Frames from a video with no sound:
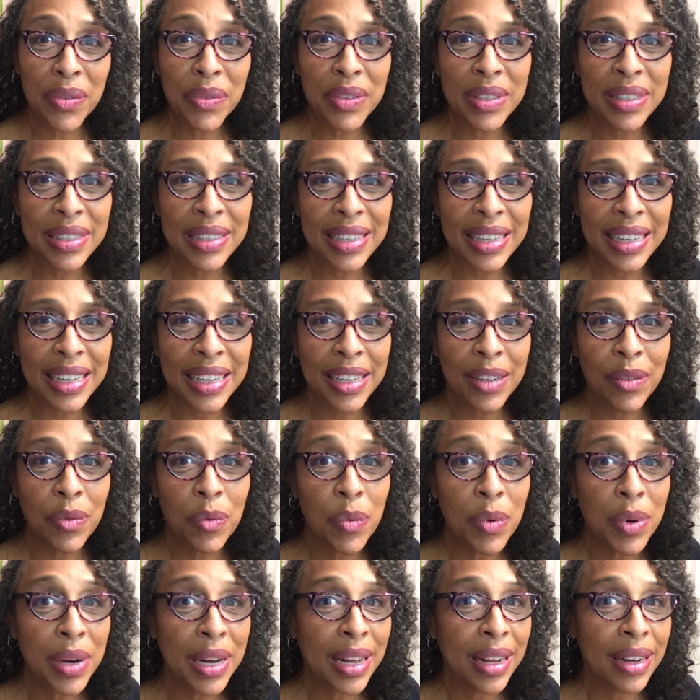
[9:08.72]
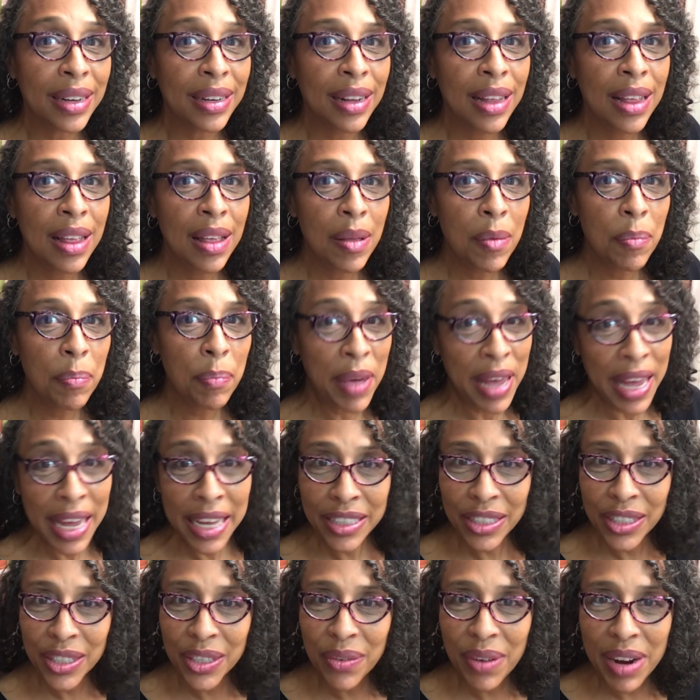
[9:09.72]
seen what
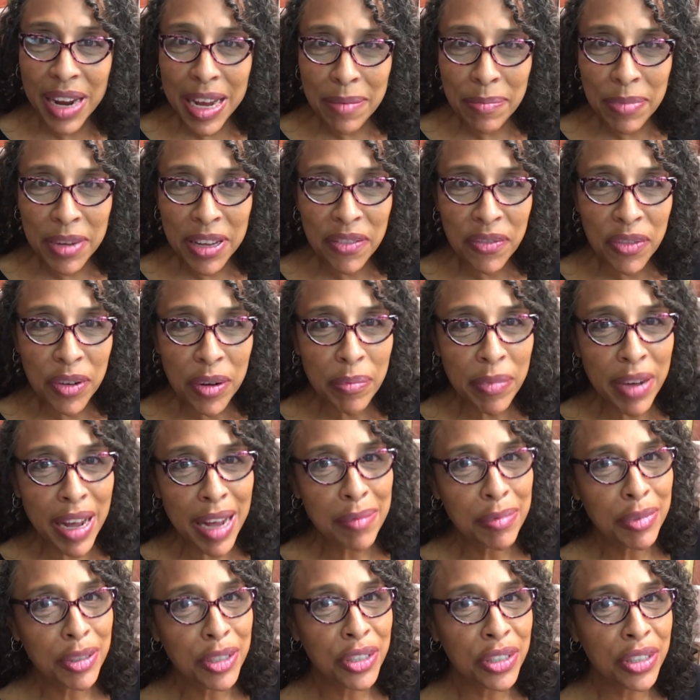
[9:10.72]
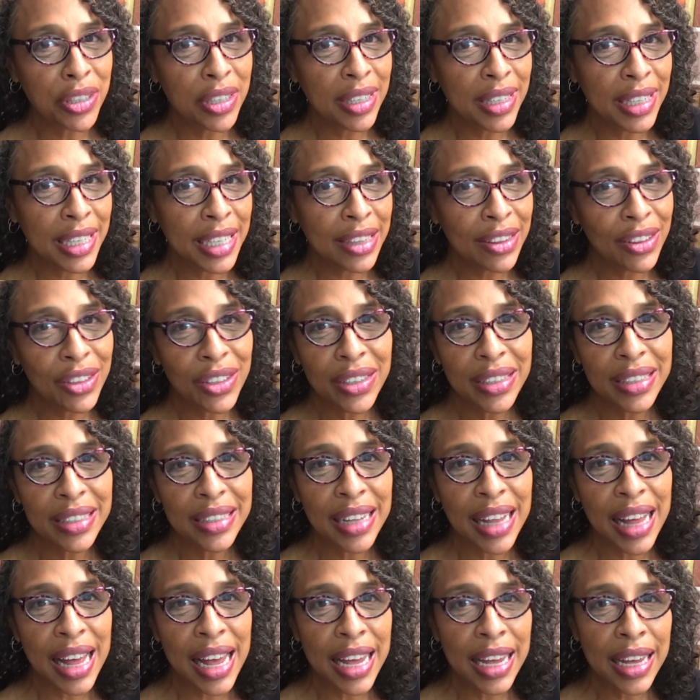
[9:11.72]
paint scraping for Bible journaling looks
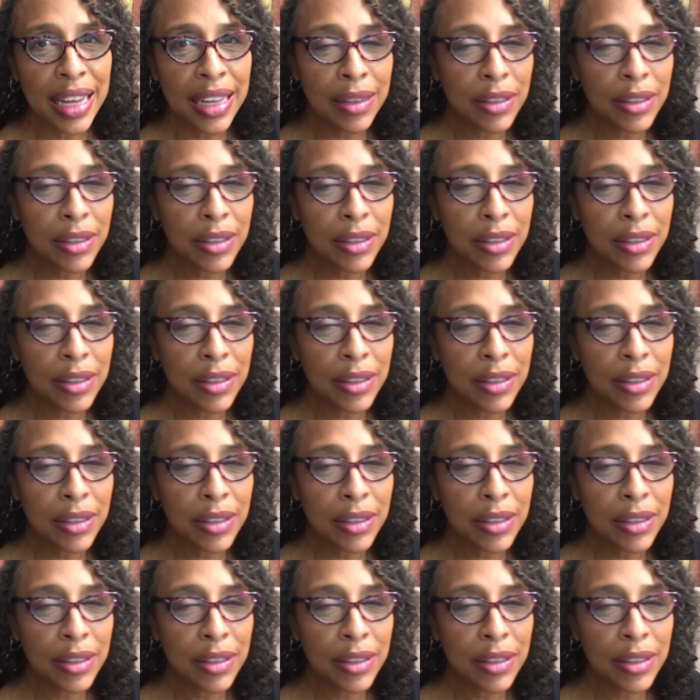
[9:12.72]
like,